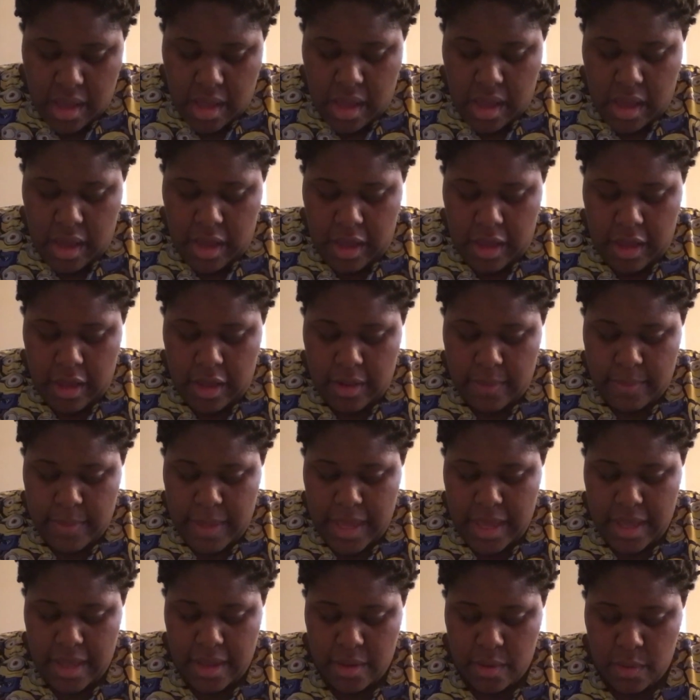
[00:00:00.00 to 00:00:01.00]

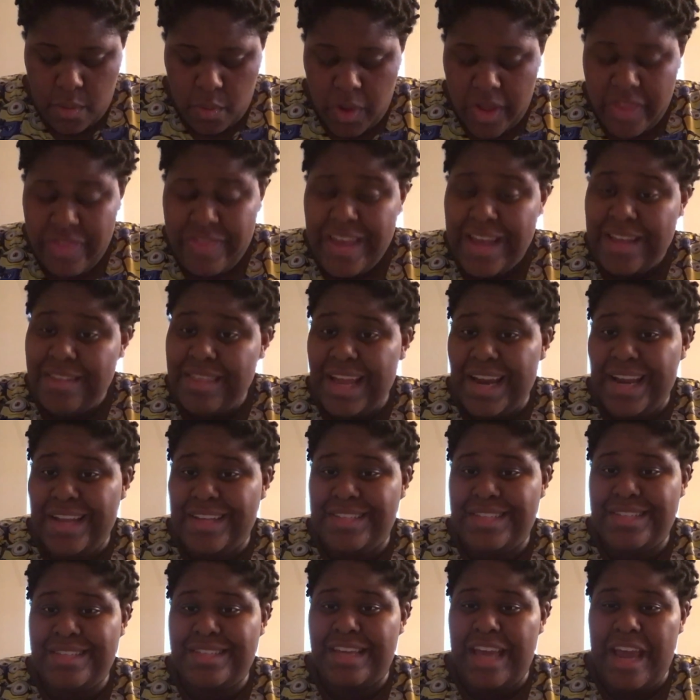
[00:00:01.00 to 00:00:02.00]
One thing that
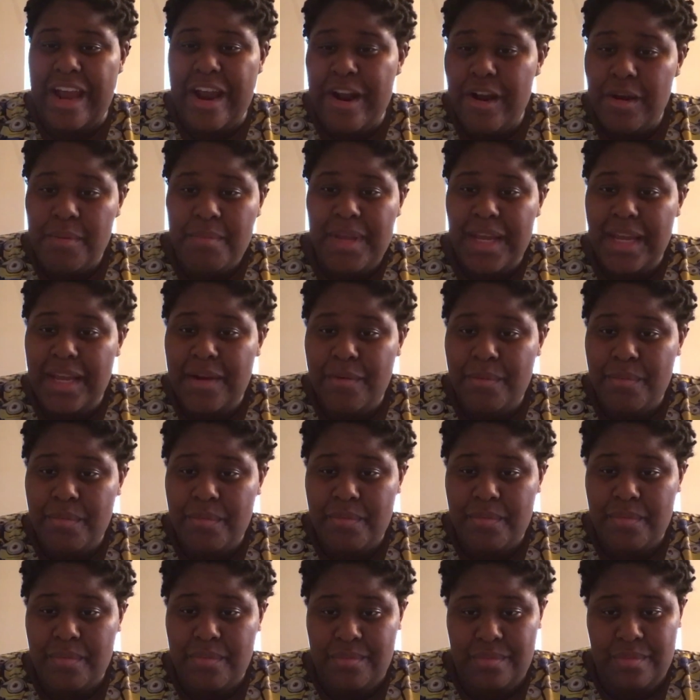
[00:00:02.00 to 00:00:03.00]
scared me
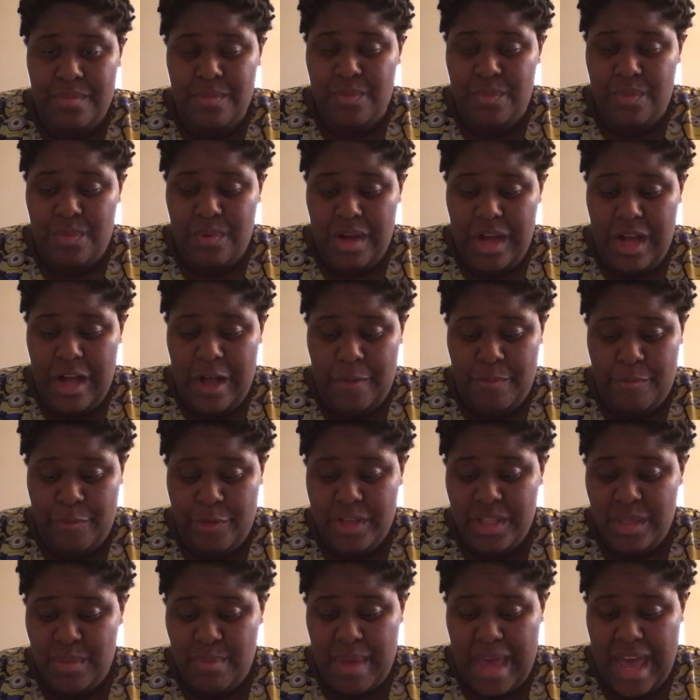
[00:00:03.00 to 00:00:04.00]

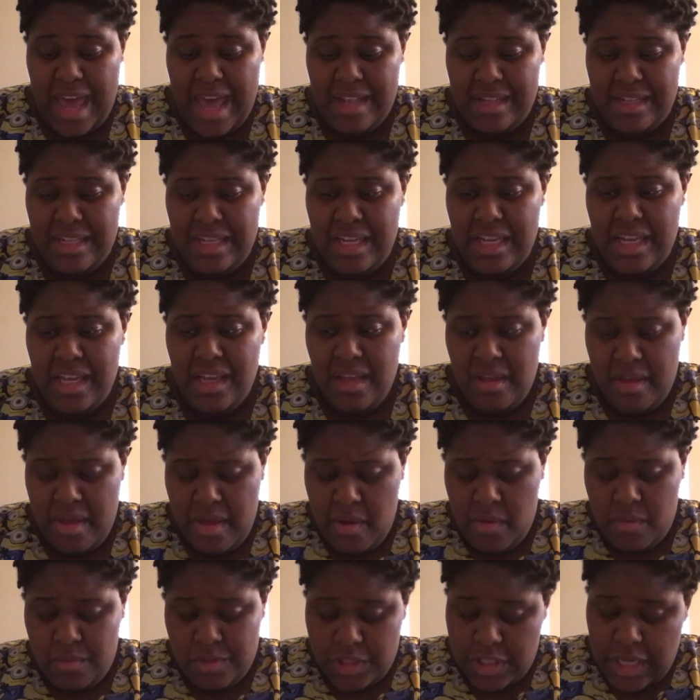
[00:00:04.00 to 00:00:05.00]
really badly,
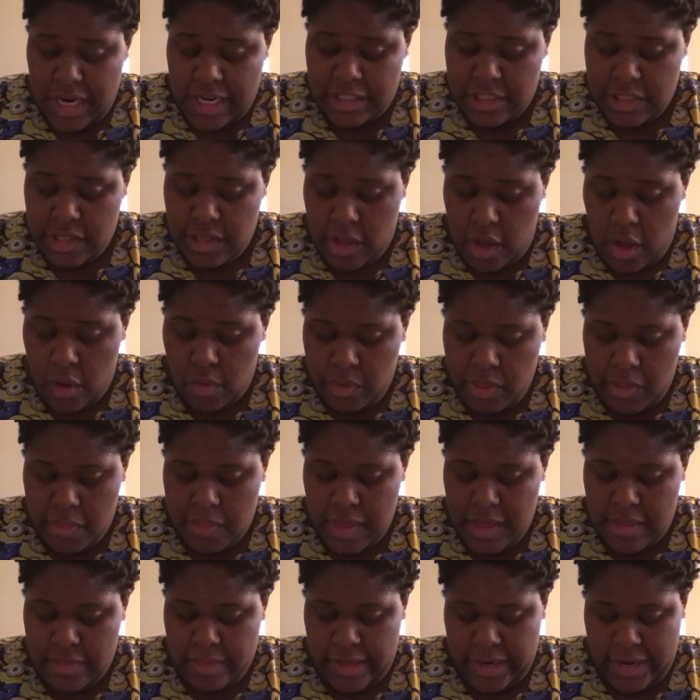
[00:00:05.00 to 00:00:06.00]
which actually the only
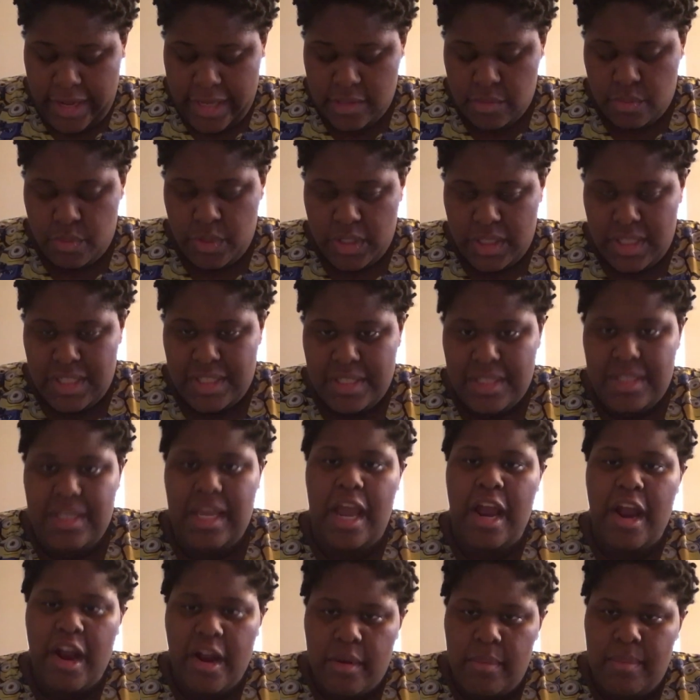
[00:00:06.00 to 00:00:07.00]
thing that has really
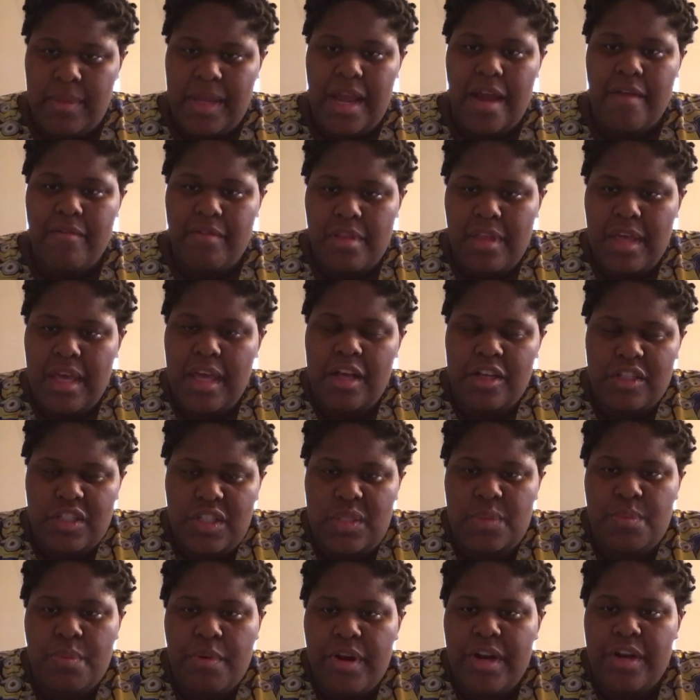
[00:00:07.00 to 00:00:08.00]
scared me, everything else
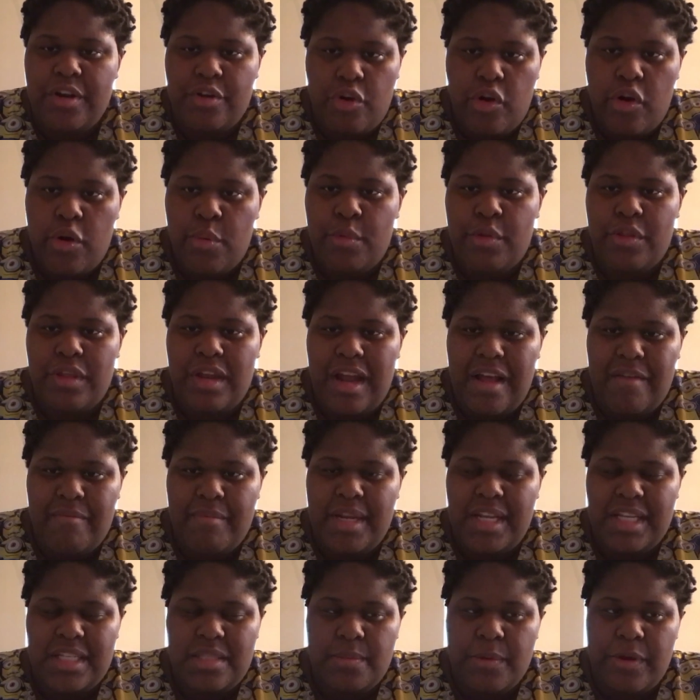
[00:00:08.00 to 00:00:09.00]
is pretty normal that I've
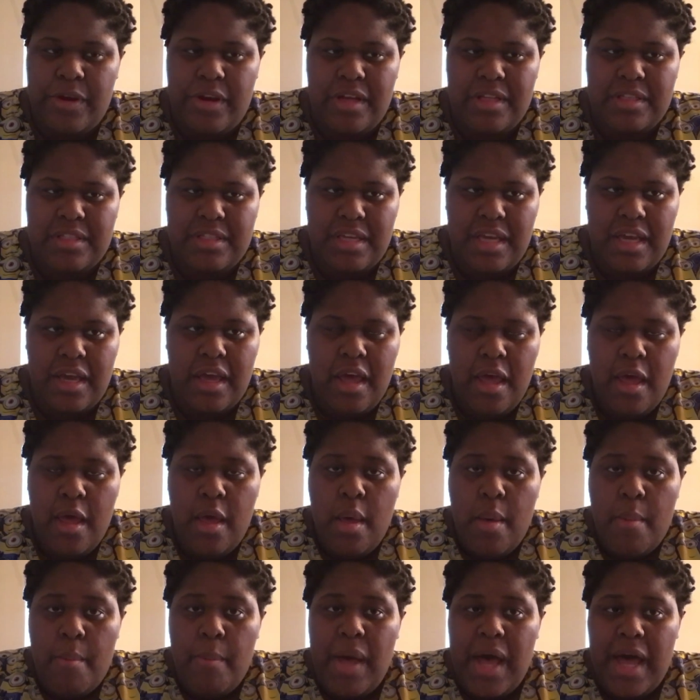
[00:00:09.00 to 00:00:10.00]
been experiencing,
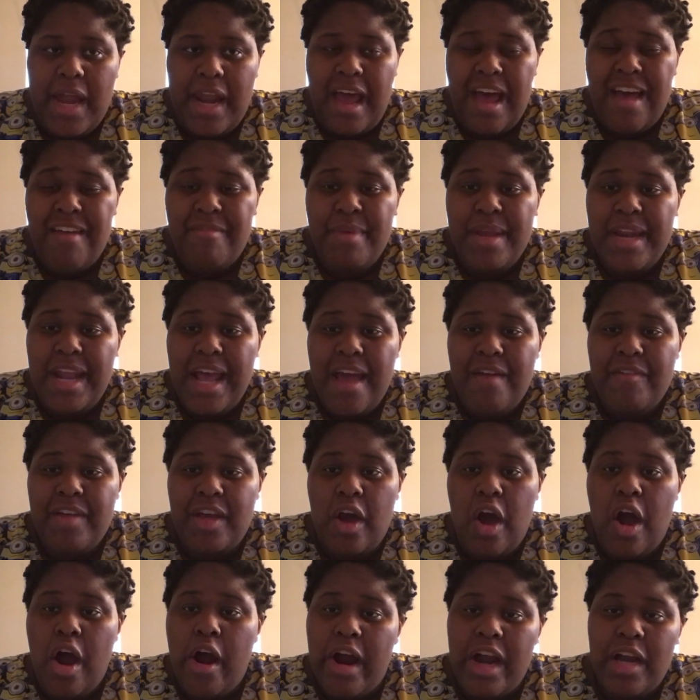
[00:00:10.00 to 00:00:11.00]
but I've been
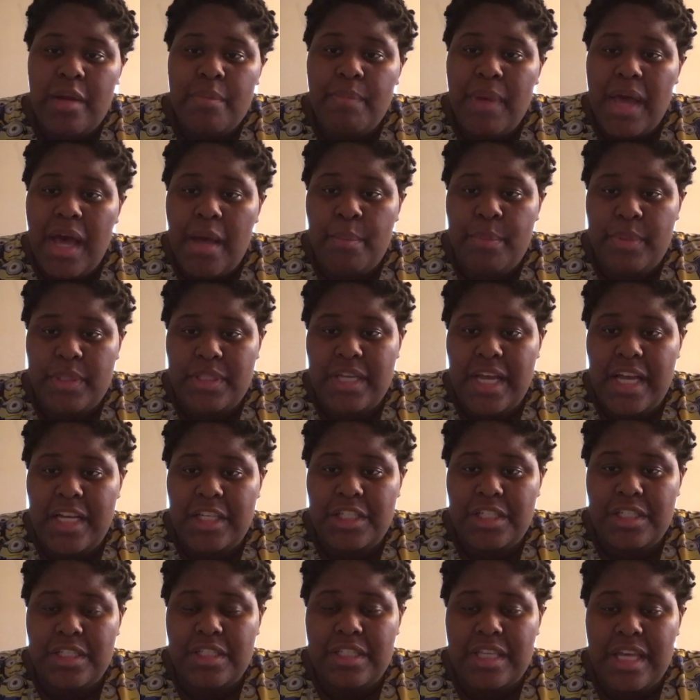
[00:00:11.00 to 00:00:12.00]
having heart
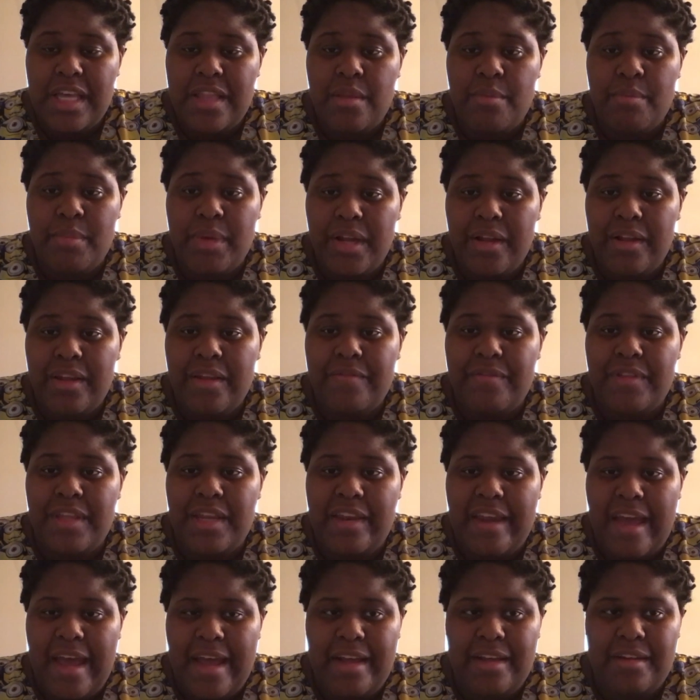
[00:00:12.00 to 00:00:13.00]
palpitations in the middle of the
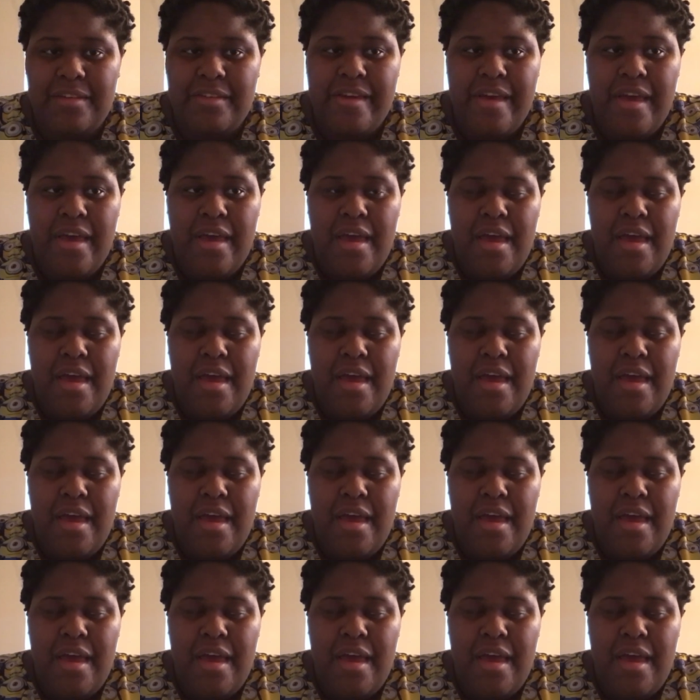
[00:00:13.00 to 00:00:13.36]
night.